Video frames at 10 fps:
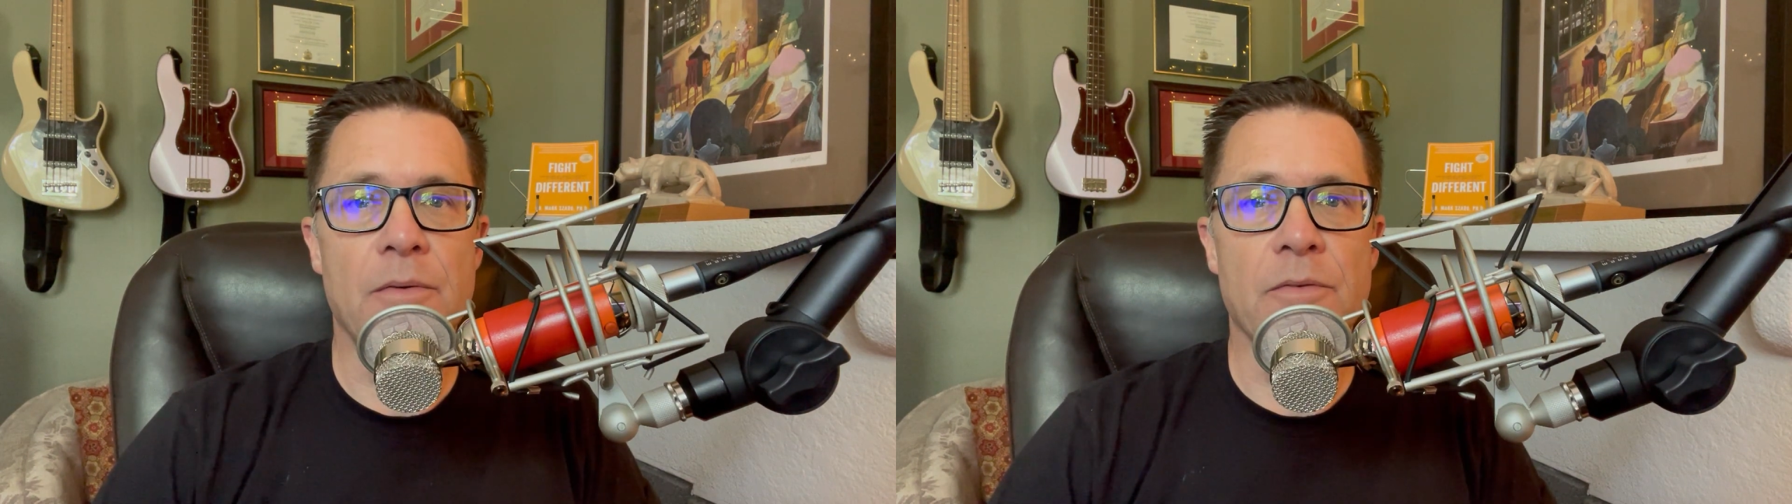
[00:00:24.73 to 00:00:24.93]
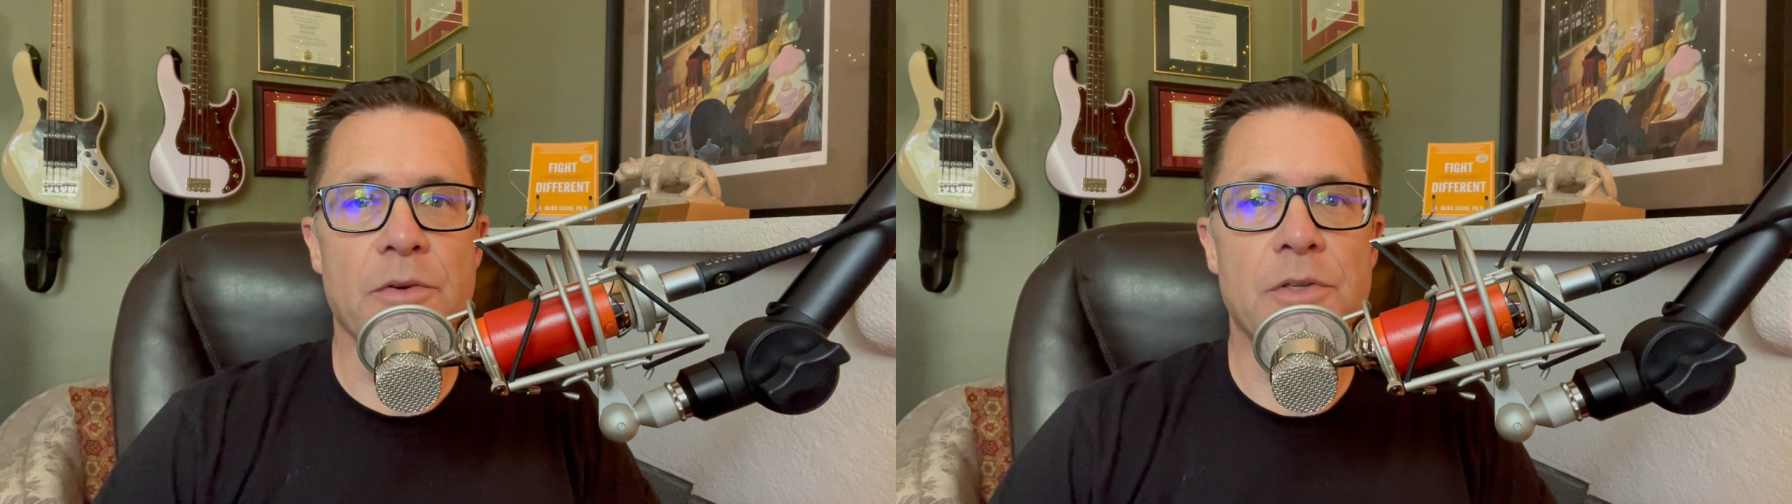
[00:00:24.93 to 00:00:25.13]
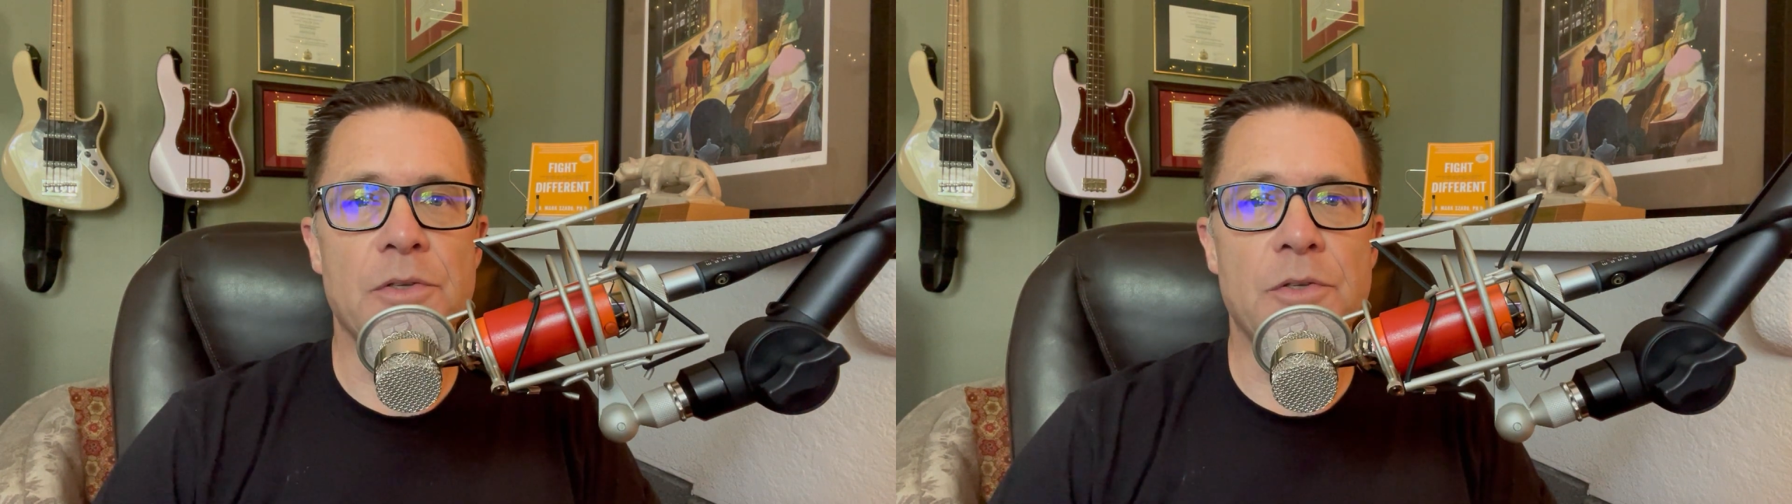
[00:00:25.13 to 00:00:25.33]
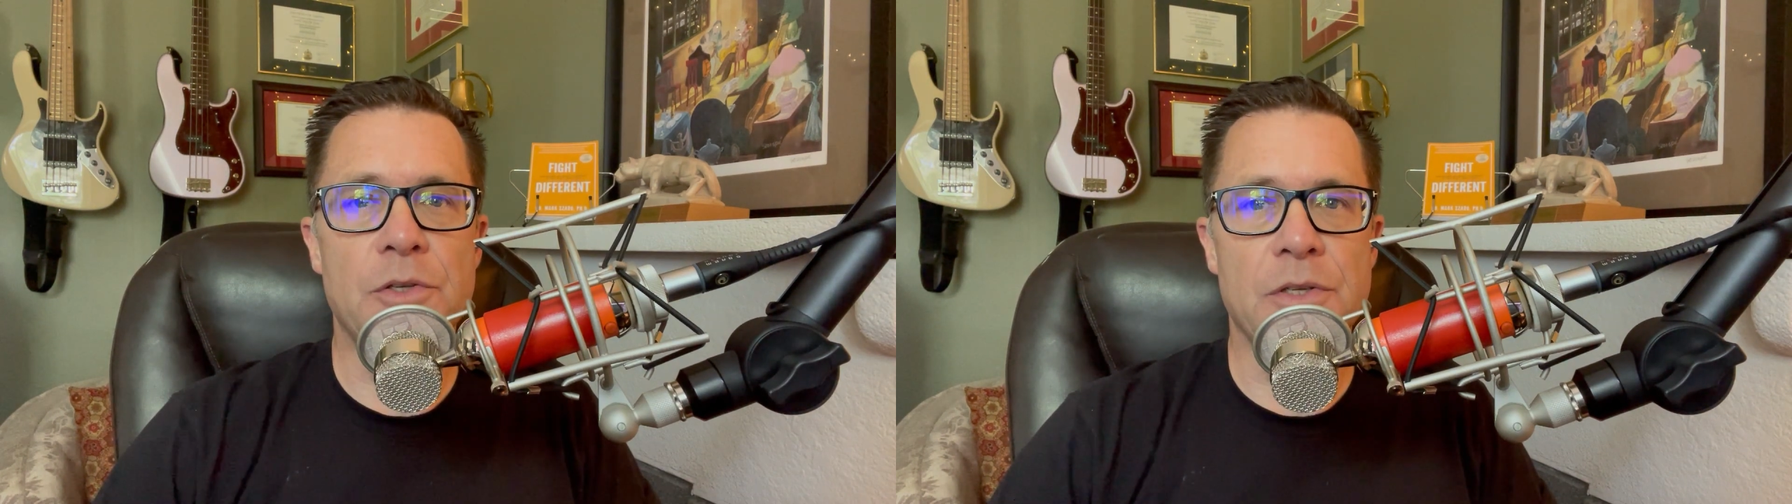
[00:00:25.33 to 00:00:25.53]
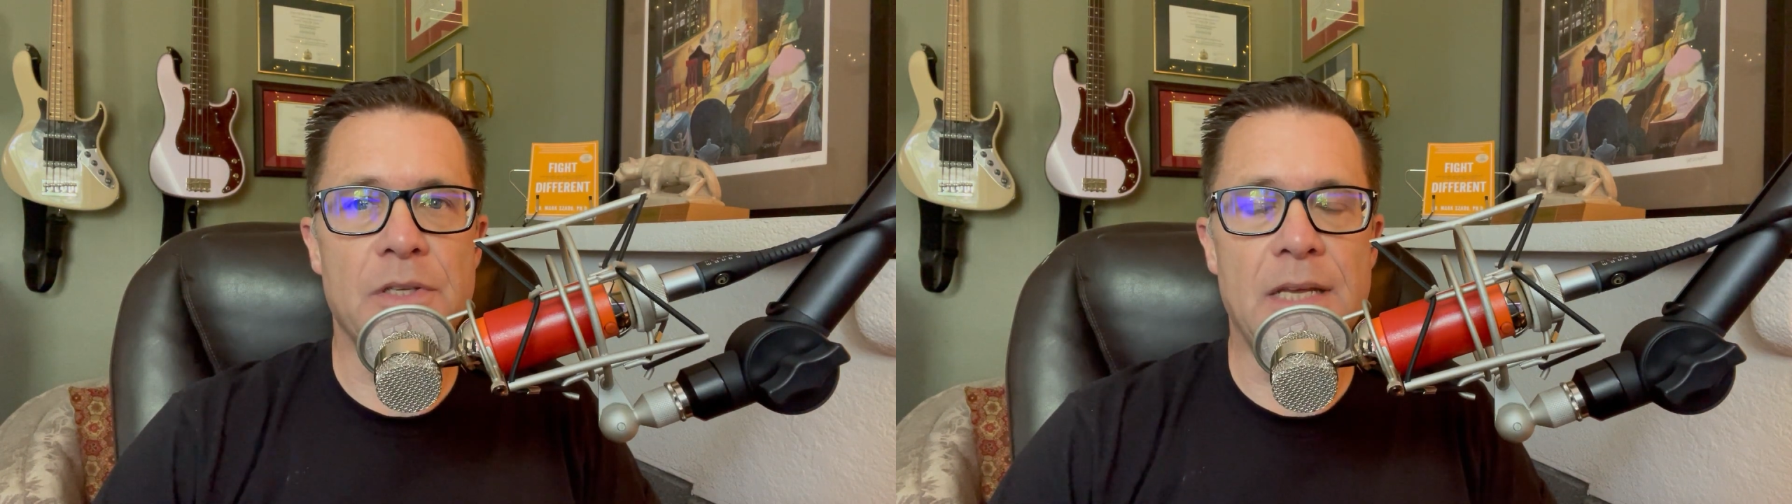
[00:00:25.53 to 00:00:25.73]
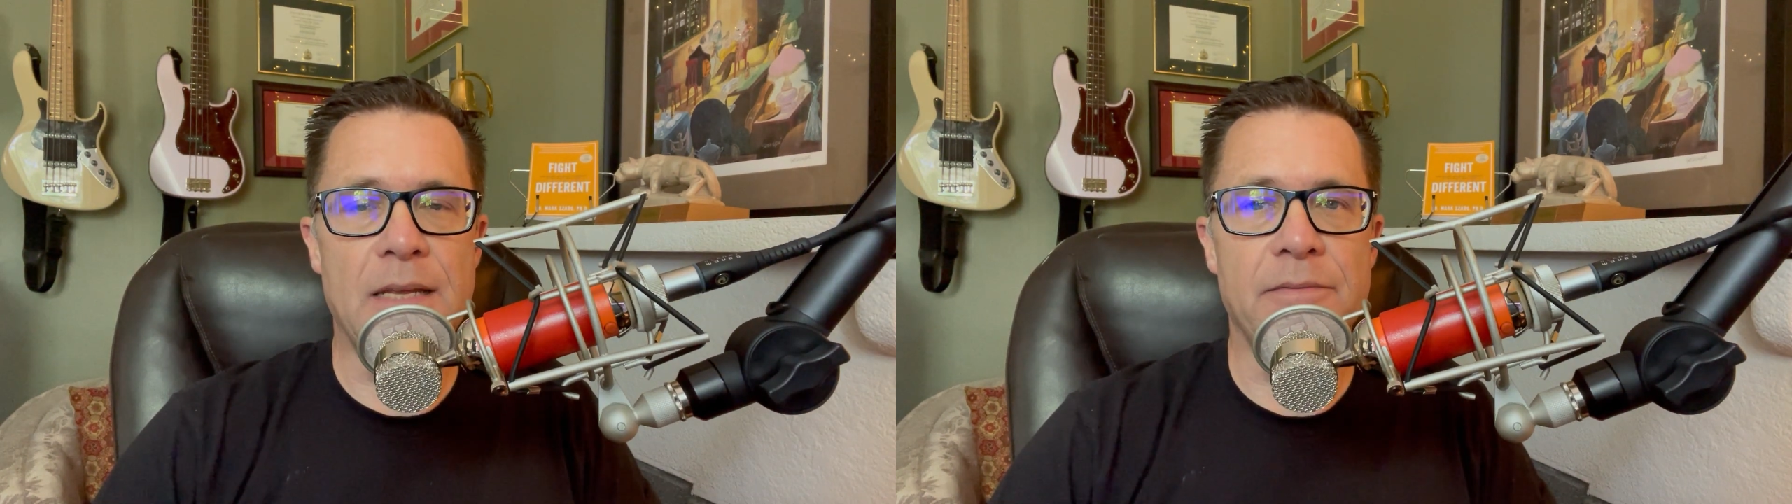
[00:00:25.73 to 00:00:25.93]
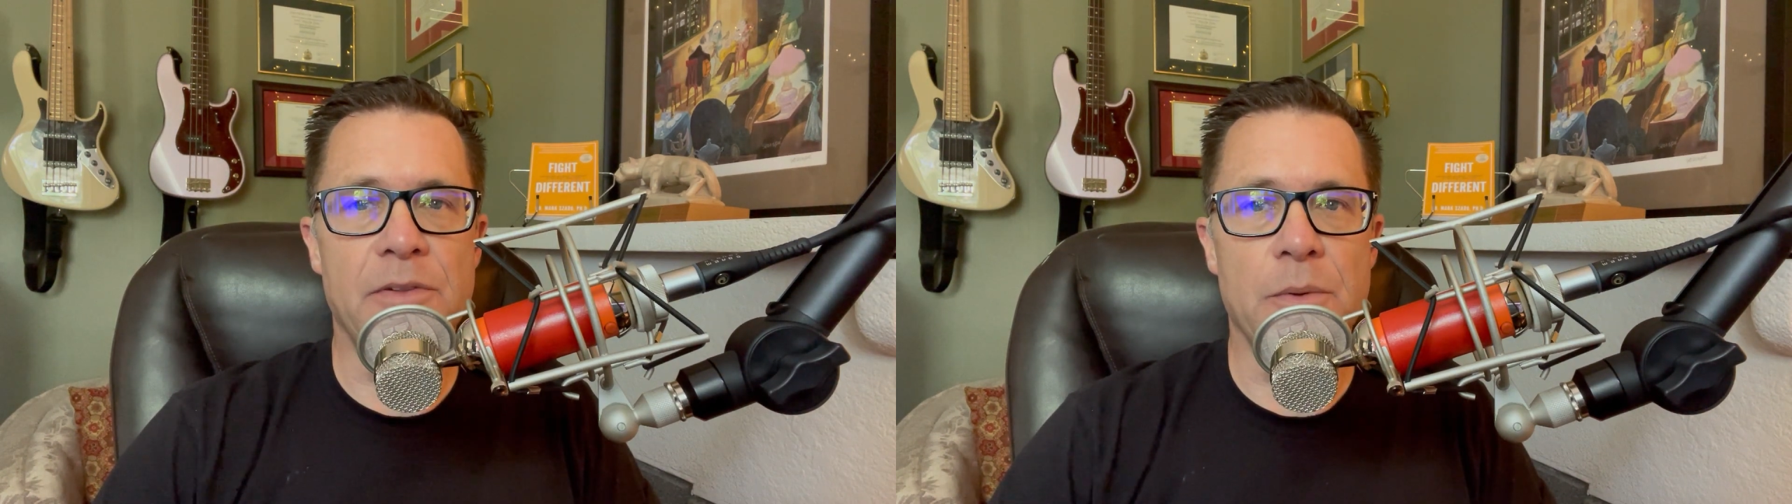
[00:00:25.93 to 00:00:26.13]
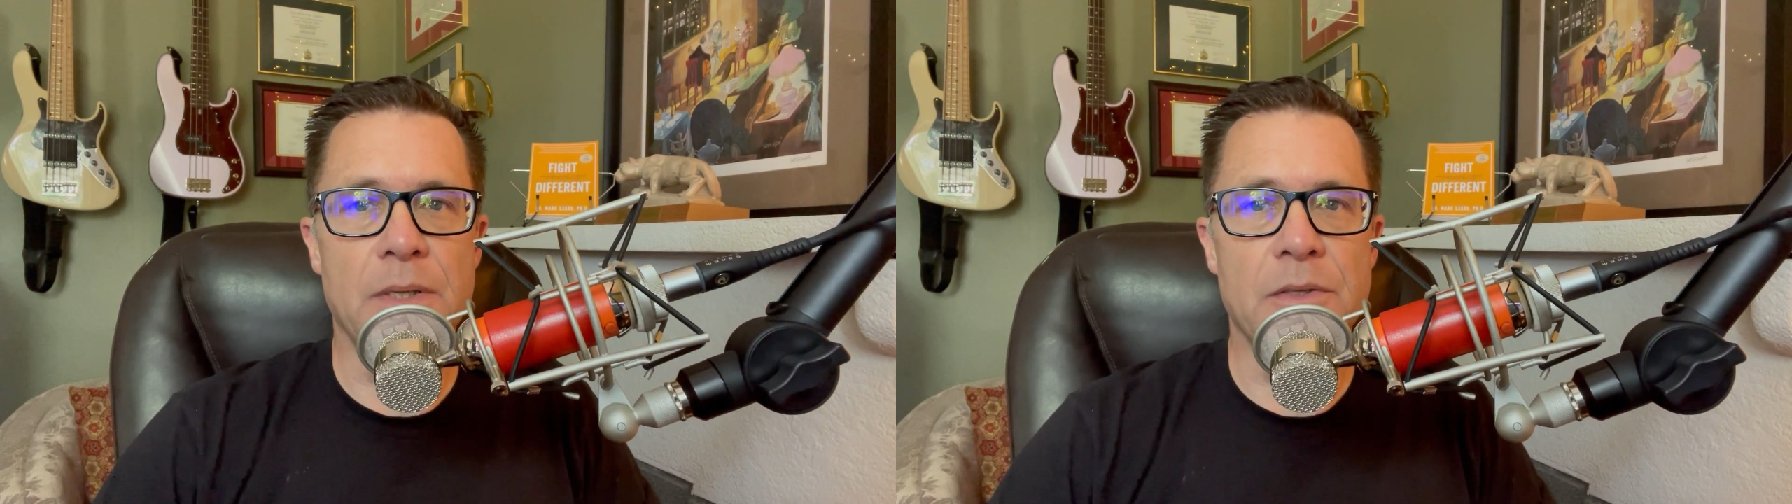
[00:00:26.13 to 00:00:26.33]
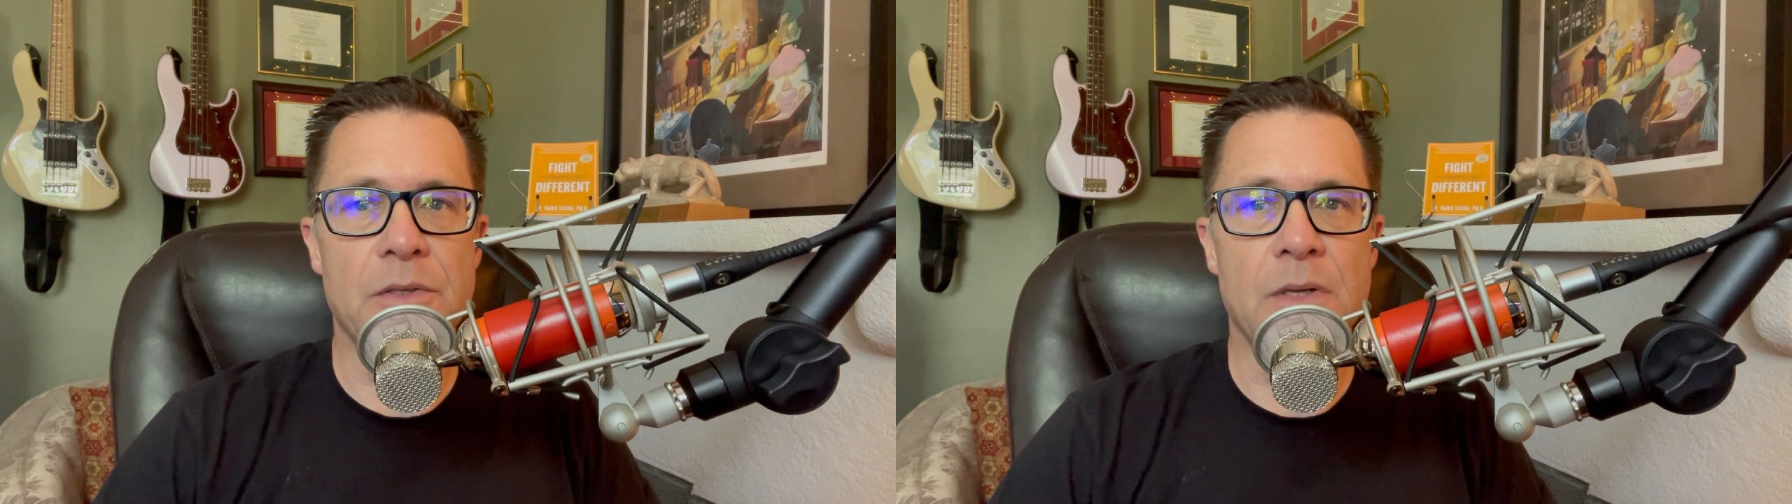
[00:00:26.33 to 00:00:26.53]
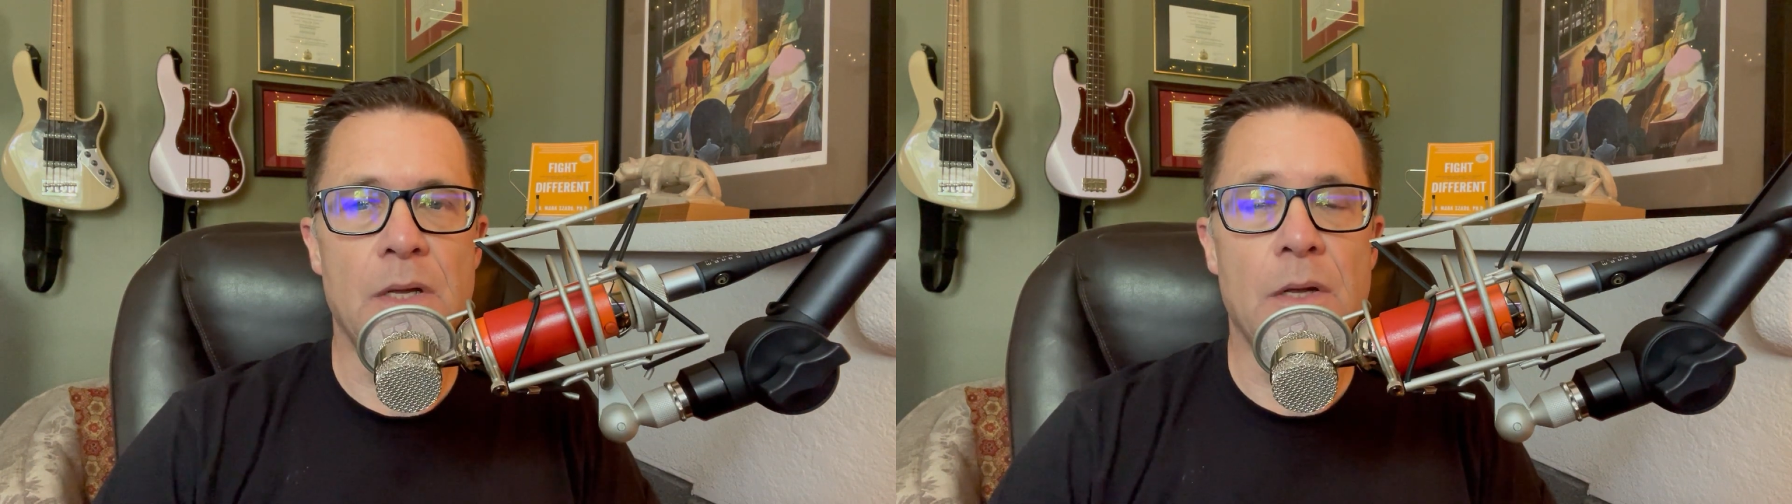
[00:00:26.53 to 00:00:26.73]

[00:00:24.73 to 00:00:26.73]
versus just influence.